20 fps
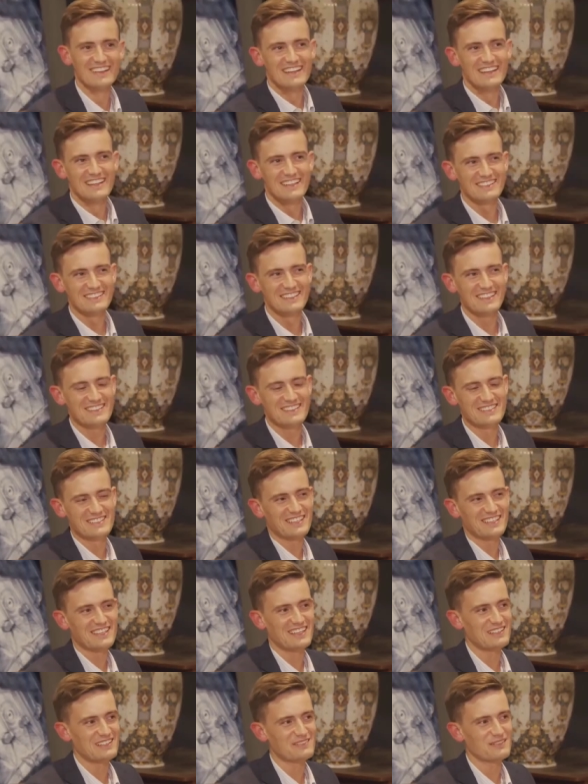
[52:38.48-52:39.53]
clever
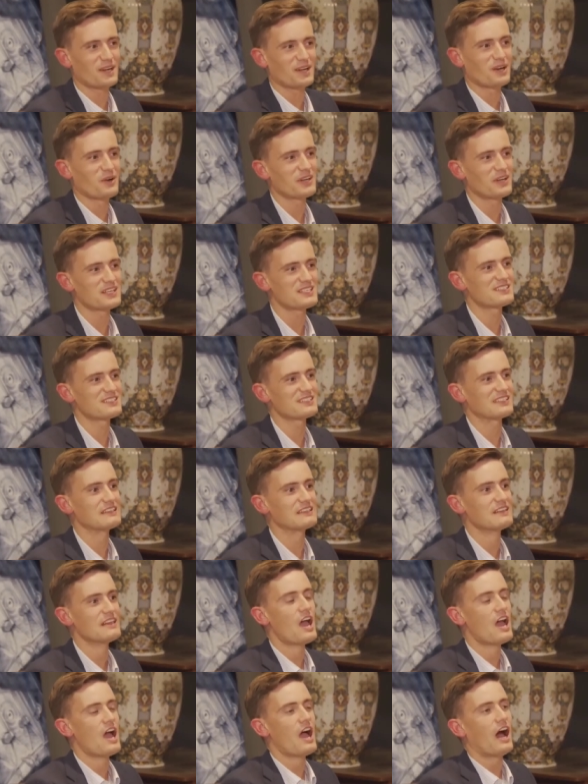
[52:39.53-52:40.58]
question. I don't question. know there's
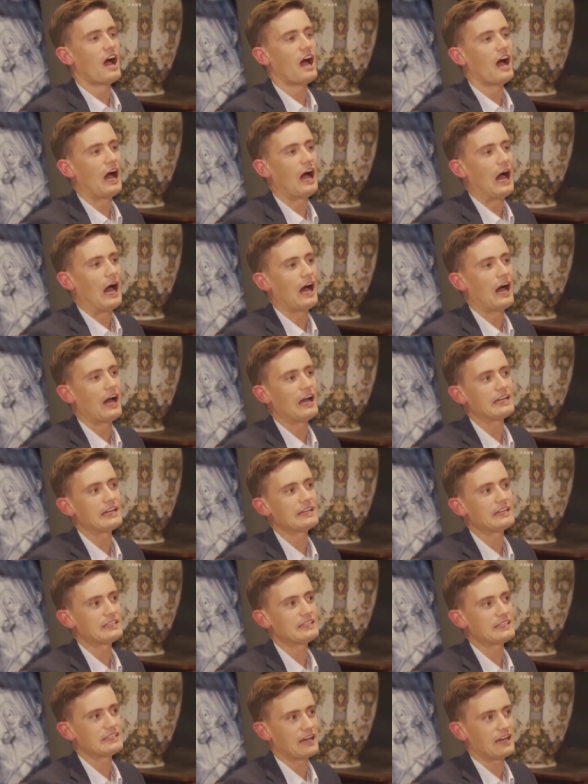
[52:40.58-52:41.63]
a specific. I, is
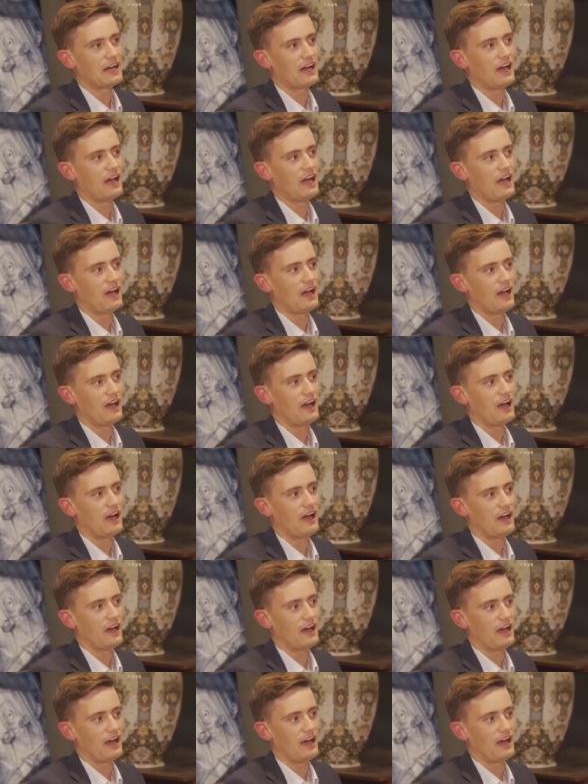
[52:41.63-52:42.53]
there a specific Delft one?